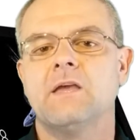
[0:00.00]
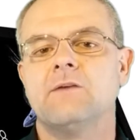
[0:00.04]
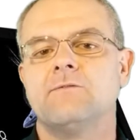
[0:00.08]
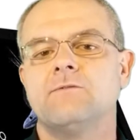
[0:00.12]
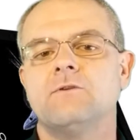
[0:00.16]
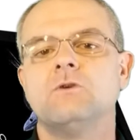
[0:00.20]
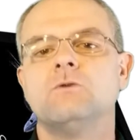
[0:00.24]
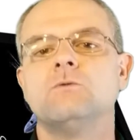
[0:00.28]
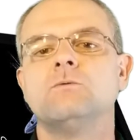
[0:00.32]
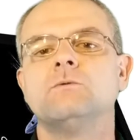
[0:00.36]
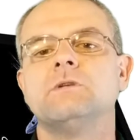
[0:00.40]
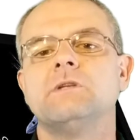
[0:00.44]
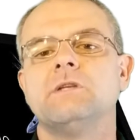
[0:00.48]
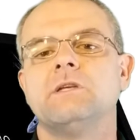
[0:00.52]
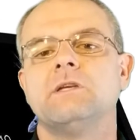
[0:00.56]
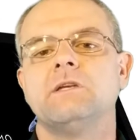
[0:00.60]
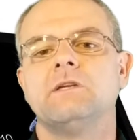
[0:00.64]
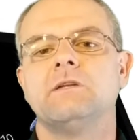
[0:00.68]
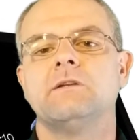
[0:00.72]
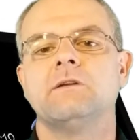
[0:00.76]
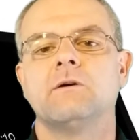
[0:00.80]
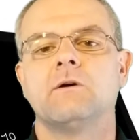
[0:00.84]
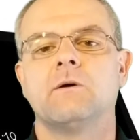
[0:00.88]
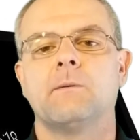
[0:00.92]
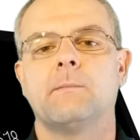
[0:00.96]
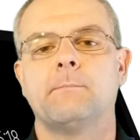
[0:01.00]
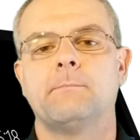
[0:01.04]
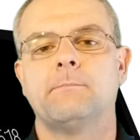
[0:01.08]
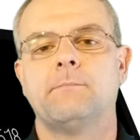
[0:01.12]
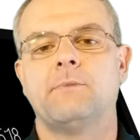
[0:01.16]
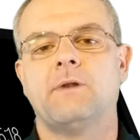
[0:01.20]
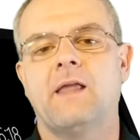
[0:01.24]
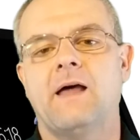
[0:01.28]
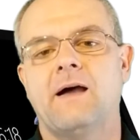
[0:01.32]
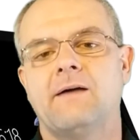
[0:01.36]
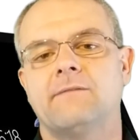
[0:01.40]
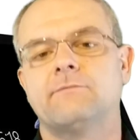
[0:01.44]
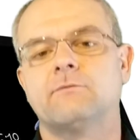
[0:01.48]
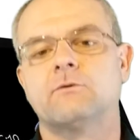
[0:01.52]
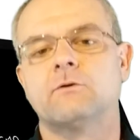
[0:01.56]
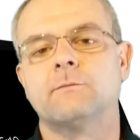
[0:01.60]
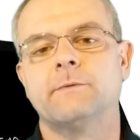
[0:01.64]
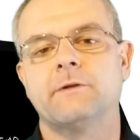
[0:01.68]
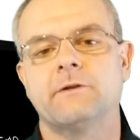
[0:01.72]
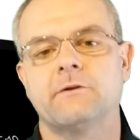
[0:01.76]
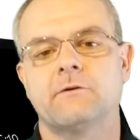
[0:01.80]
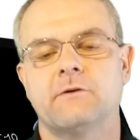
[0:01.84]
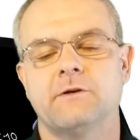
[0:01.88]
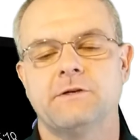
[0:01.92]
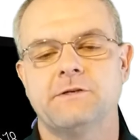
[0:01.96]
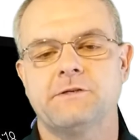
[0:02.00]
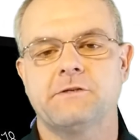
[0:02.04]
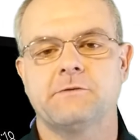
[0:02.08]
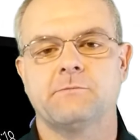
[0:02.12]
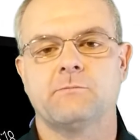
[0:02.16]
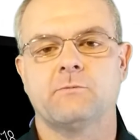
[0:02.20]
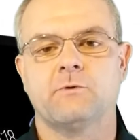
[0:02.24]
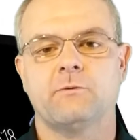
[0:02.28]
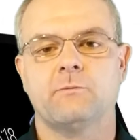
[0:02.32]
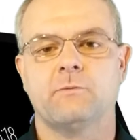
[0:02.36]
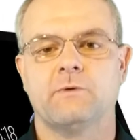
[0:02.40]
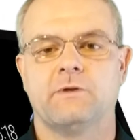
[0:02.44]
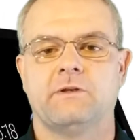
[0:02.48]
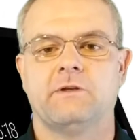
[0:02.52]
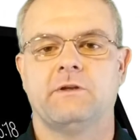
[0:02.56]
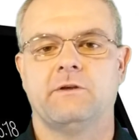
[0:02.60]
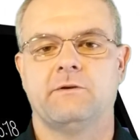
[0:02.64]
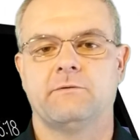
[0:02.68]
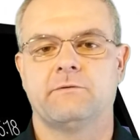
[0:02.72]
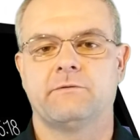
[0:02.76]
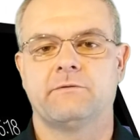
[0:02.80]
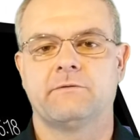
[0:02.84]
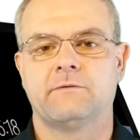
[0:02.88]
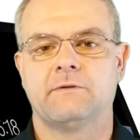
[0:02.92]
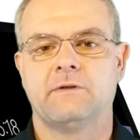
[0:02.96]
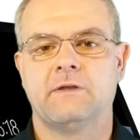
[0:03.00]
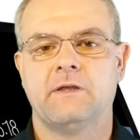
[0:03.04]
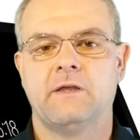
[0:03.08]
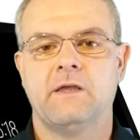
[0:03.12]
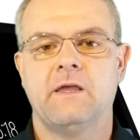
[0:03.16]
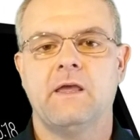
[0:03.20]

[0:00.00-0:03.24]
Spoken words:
If you need platform integration with Windows,